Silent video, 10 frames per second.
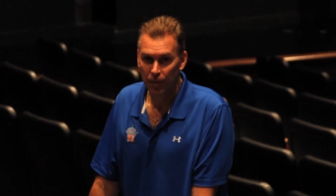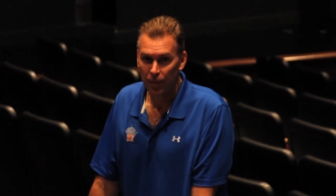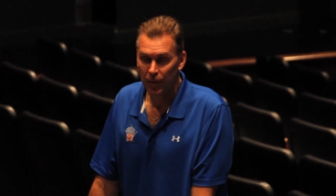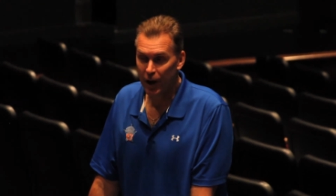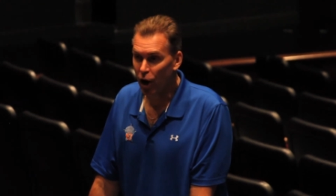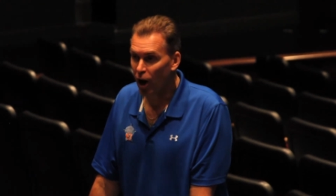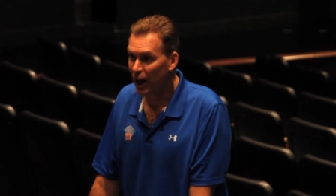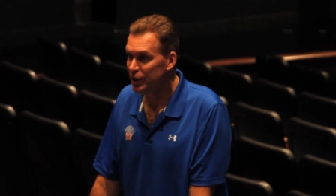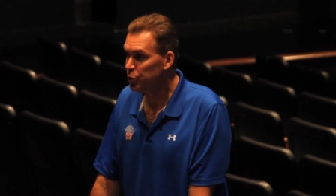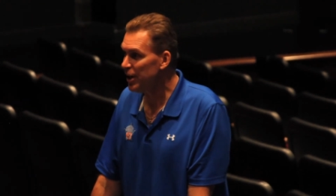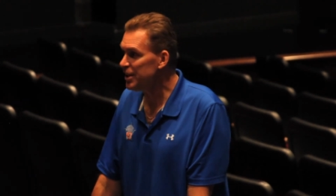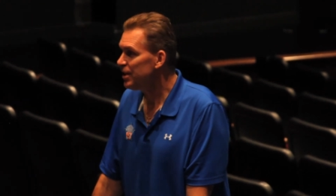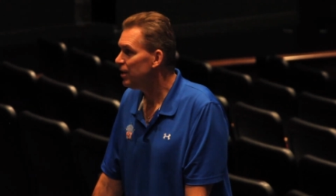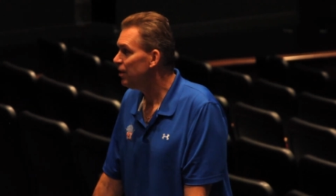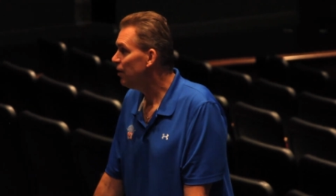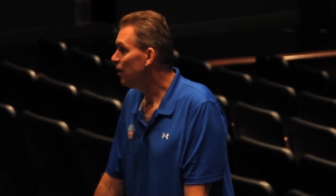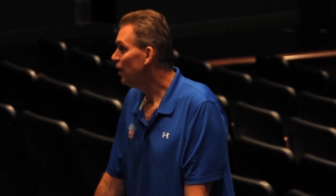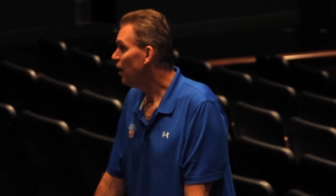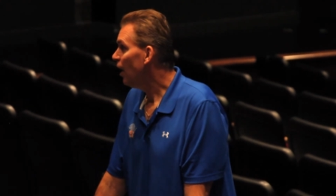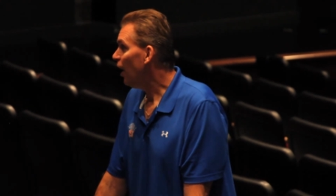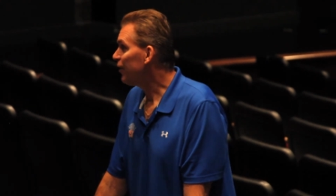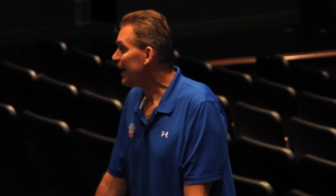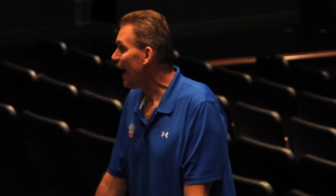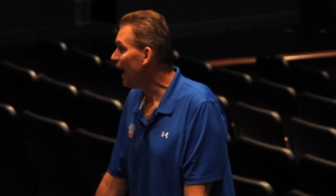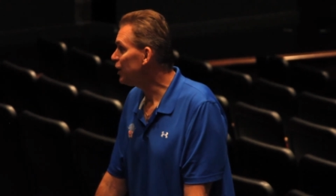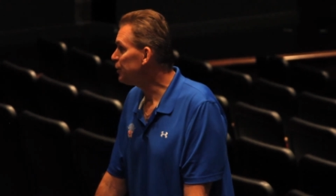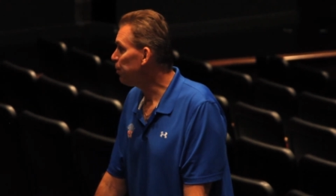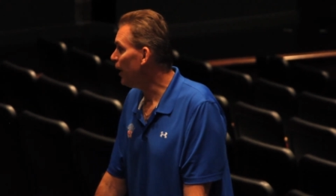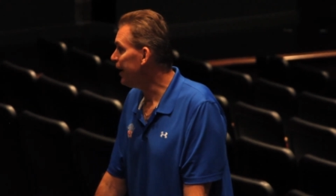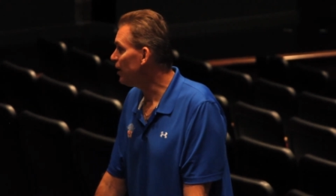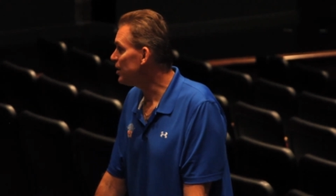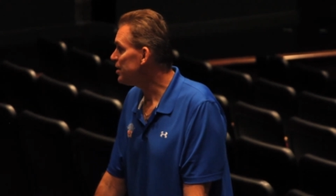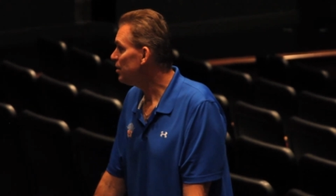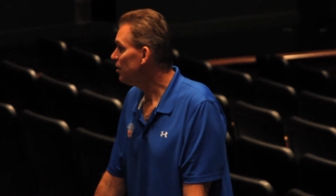There are hundreds of college players.